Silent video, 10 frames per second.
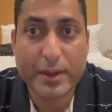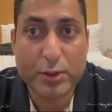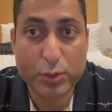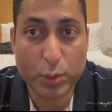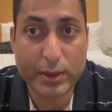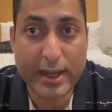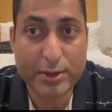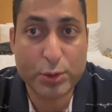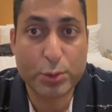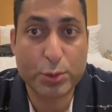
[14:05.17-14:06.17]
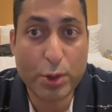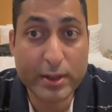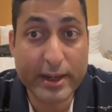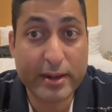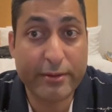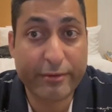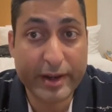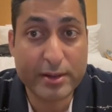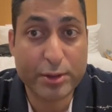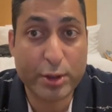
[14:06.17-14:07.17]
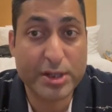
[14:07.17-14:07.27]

so that you do not get infected or